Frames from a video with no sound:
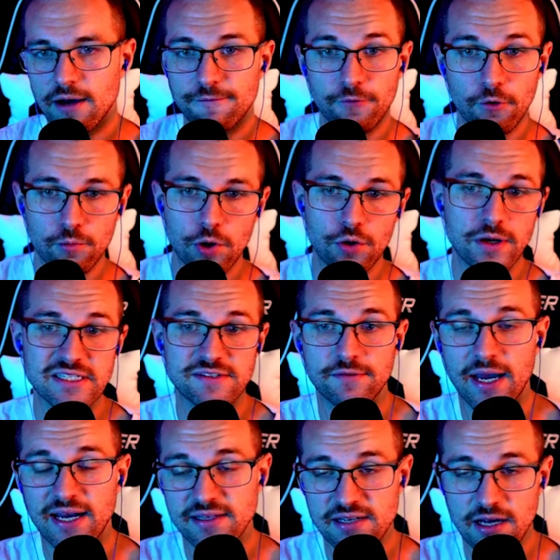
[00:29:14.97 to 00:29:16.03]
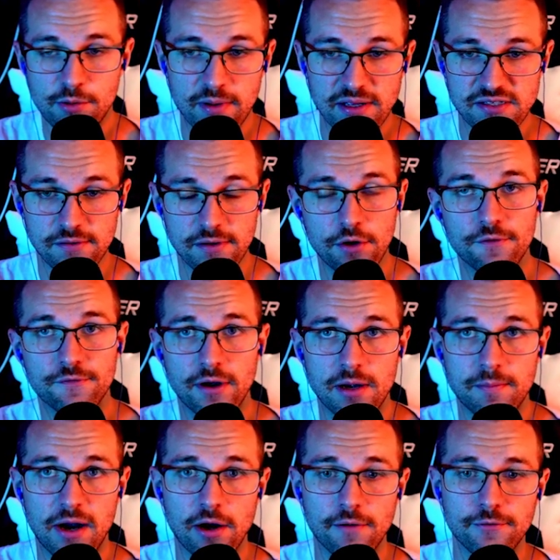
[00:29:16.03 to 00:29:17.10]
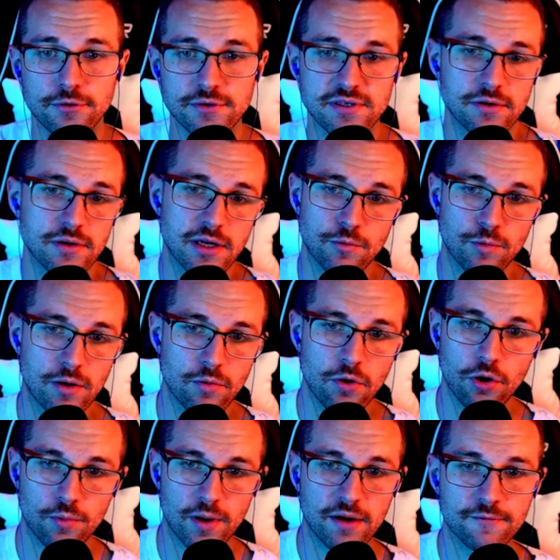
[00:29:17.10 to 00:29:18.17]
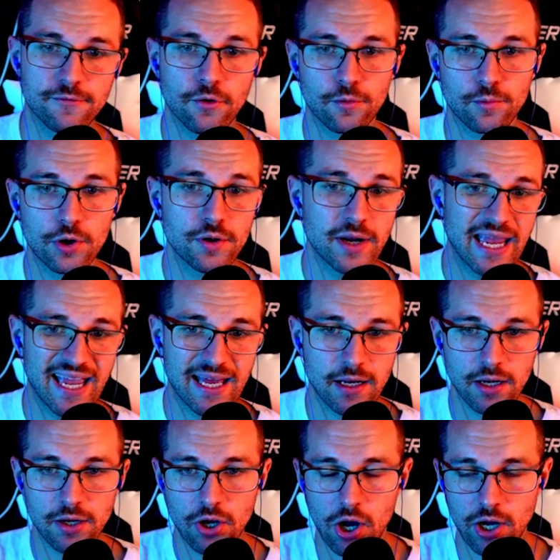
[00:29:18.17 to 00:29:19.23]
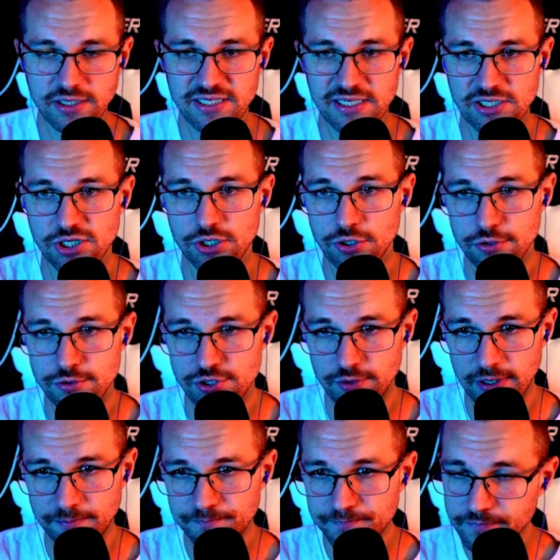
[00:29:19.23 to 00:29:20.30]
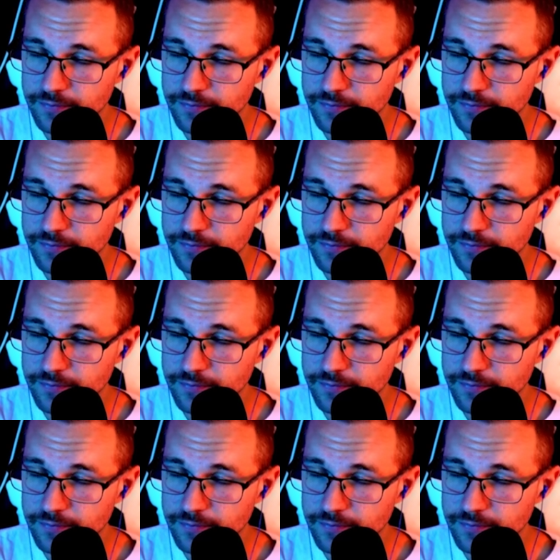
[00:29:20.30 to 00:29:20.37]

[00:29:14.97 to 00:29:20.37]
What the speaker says: 4 Rogue is, at the time we make this video, very powerful, so you could reroll around 4 Rogue and Noxus usually.